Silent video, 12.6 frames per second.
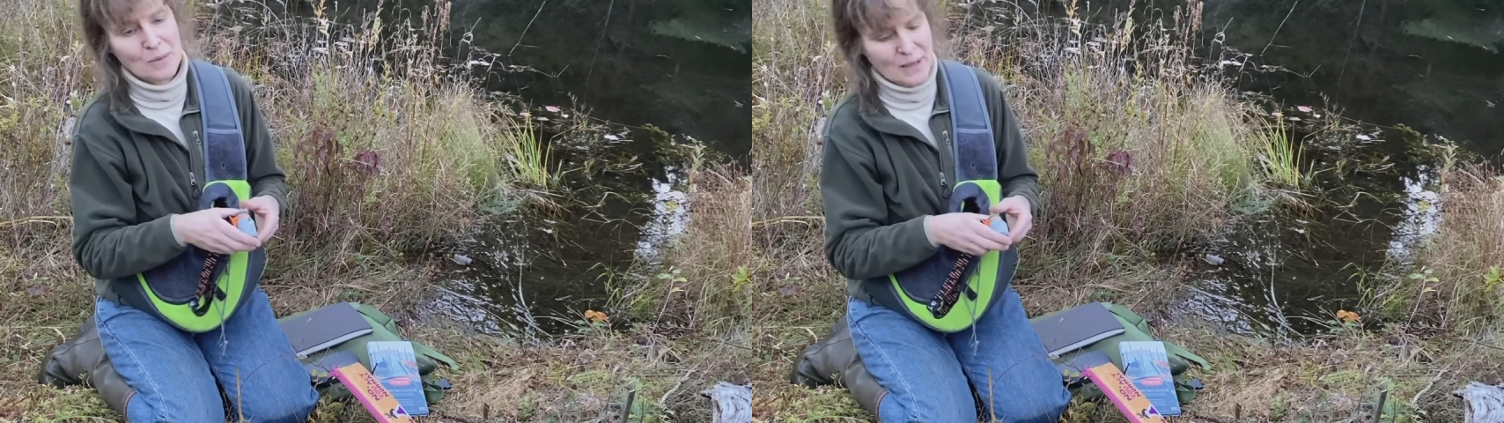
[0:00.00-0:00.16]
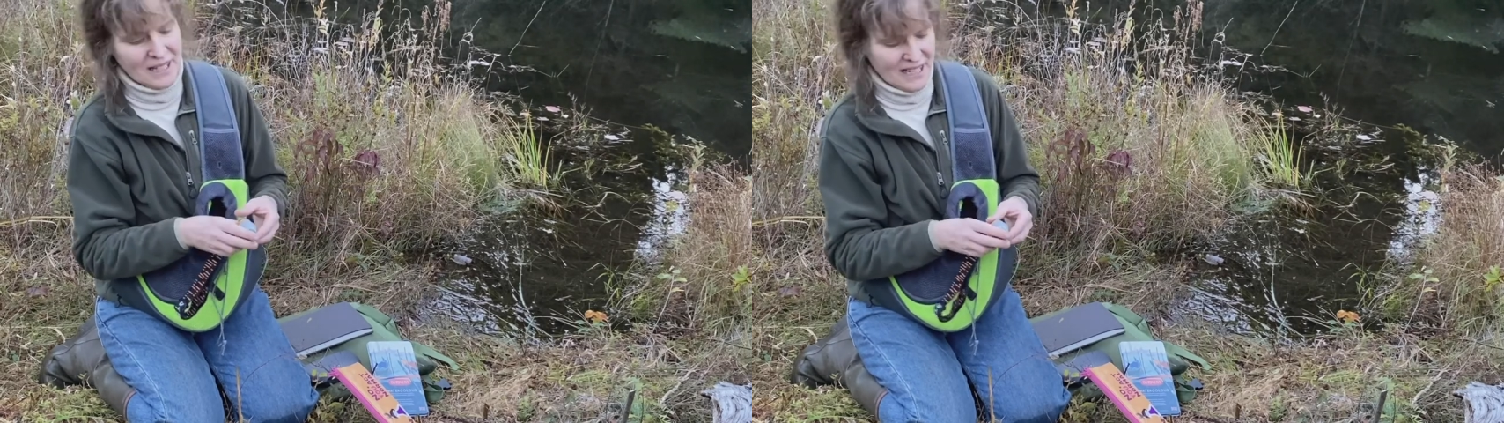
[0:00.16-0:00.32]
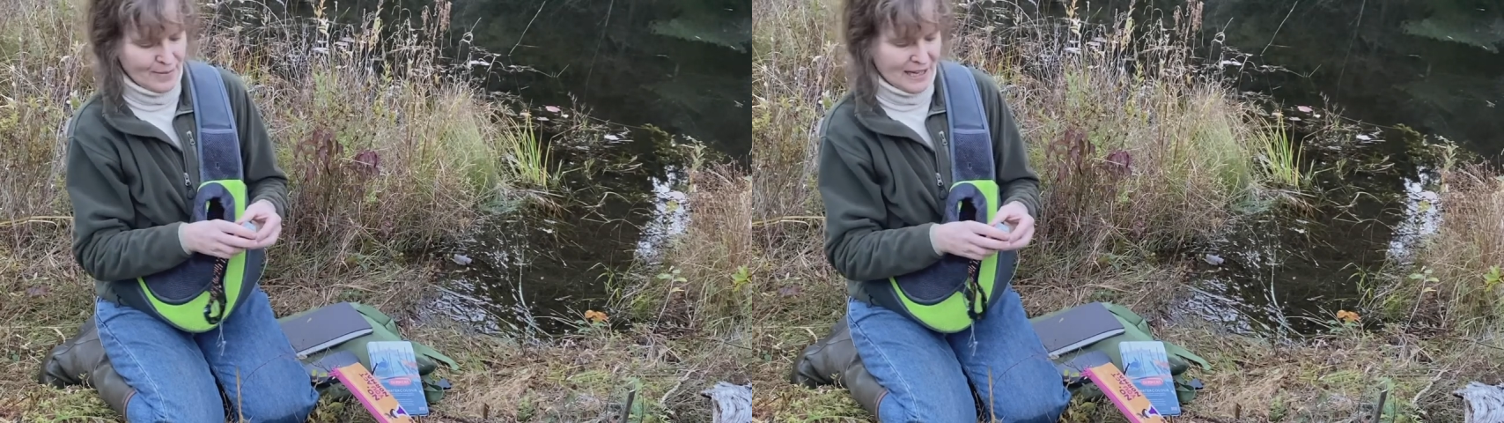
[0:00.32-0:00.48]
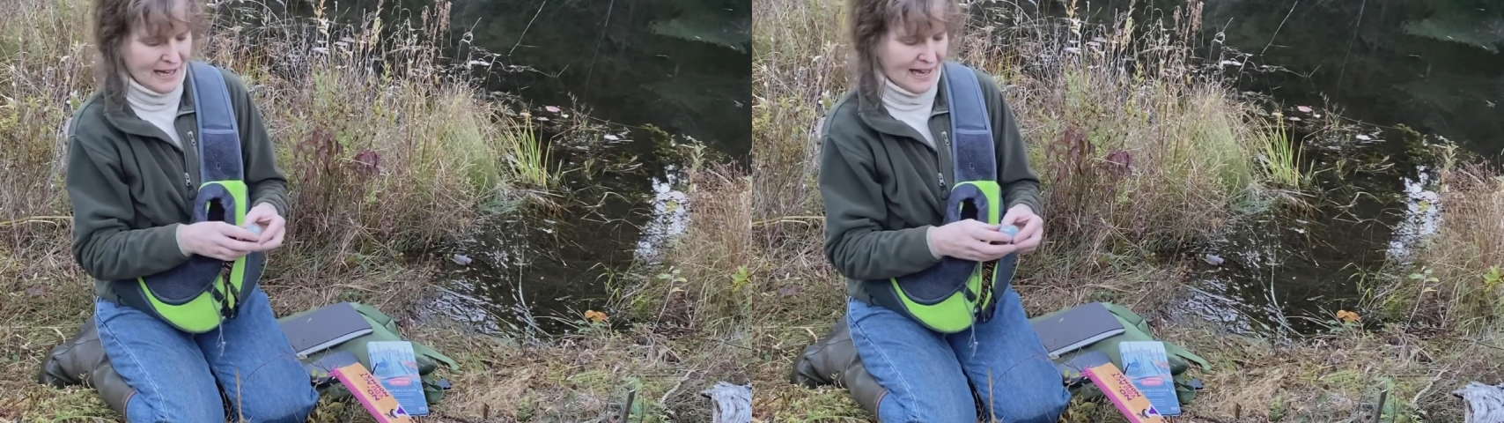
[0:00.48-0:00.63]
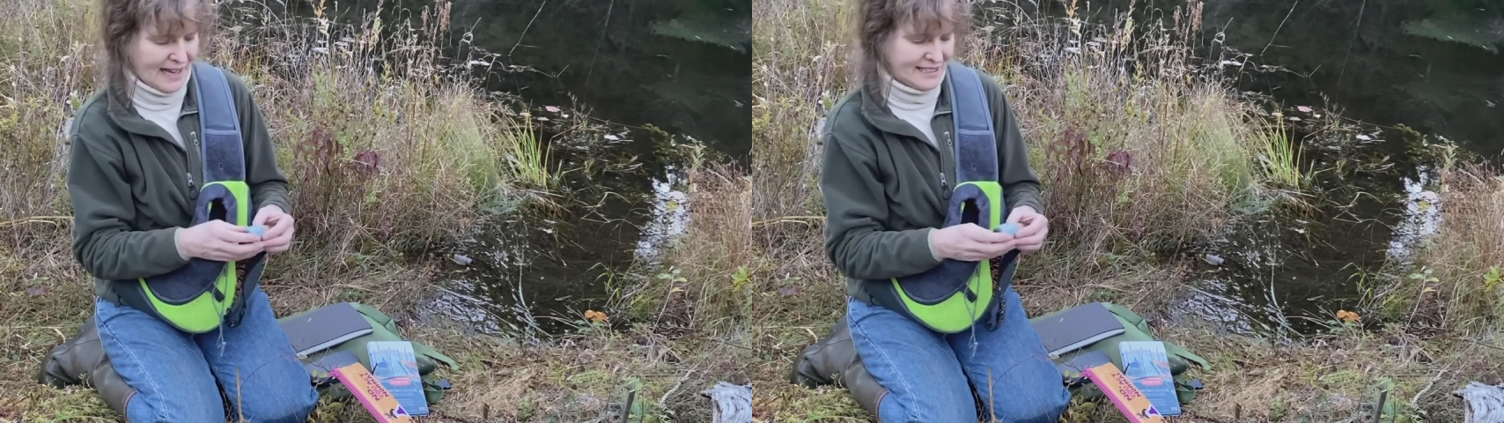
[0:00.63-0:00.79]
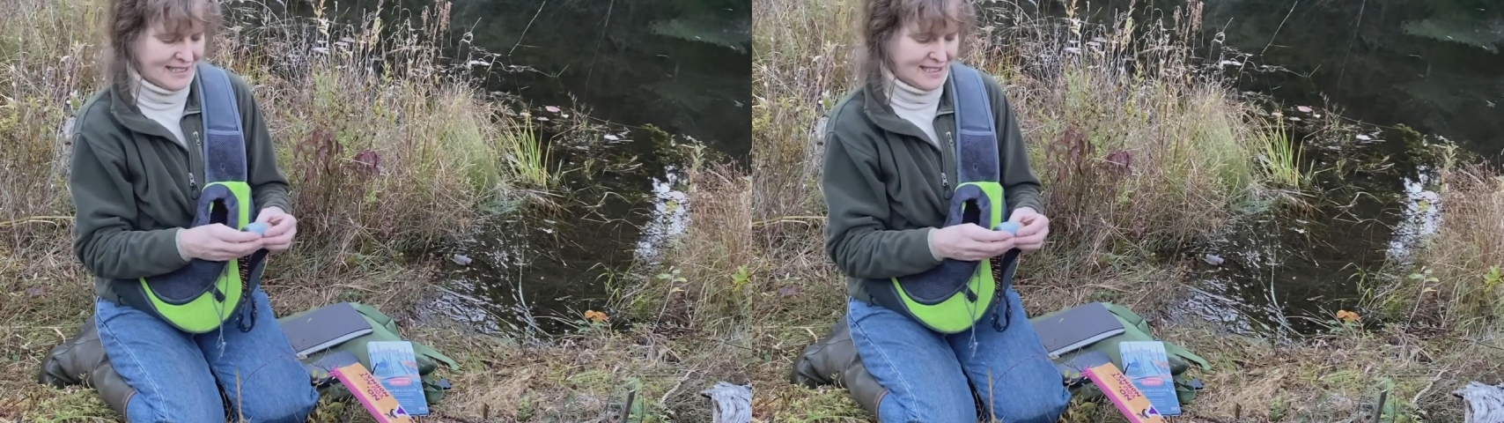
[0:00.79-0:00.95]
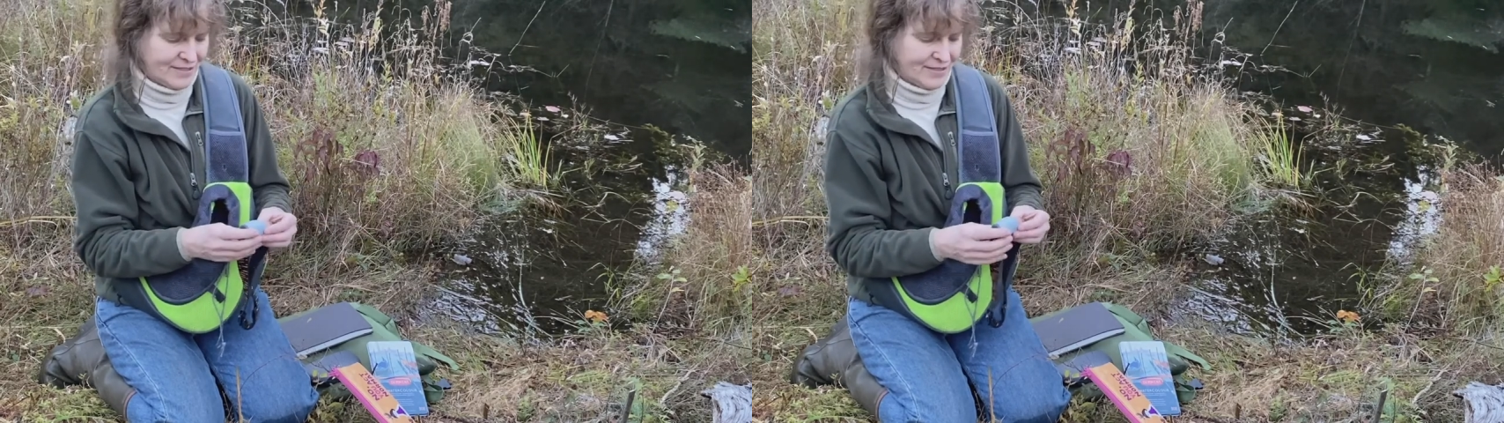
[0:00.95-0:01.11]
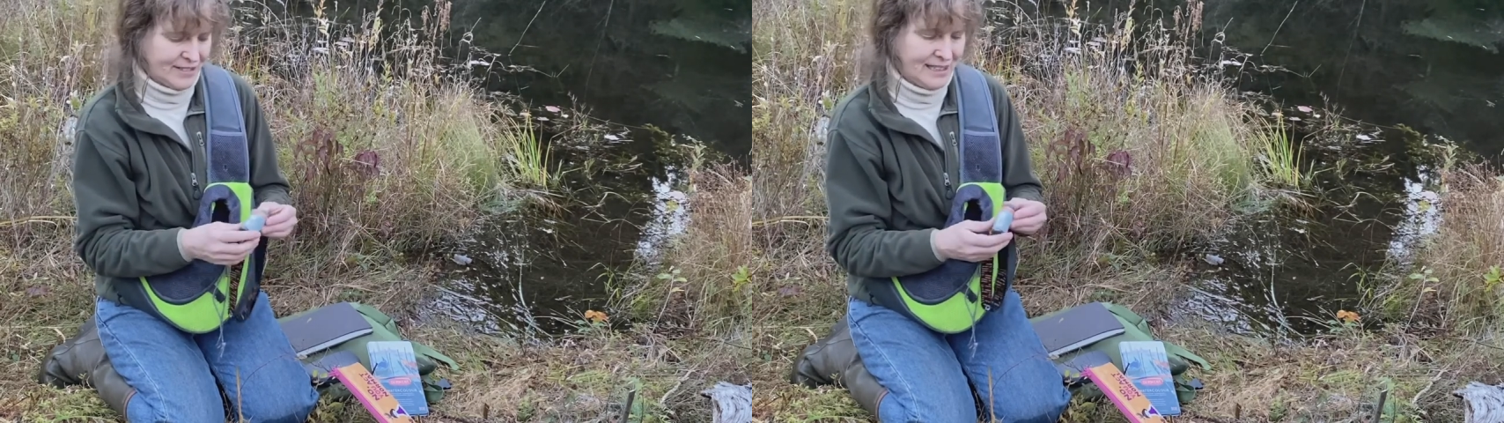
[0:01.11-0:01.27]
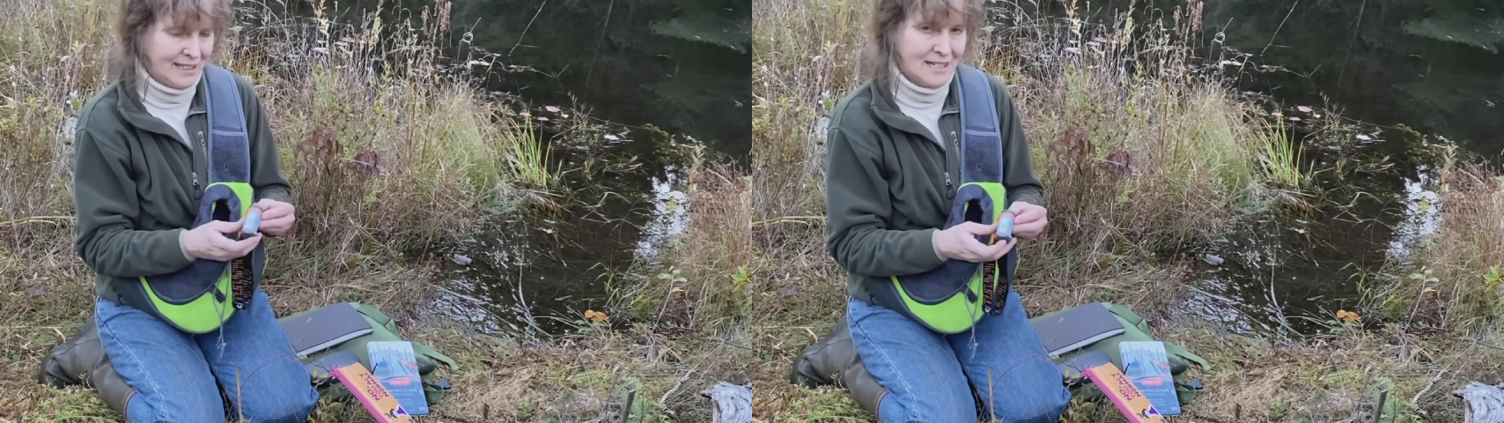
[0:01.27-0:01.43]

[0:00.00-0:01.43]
and becoming active.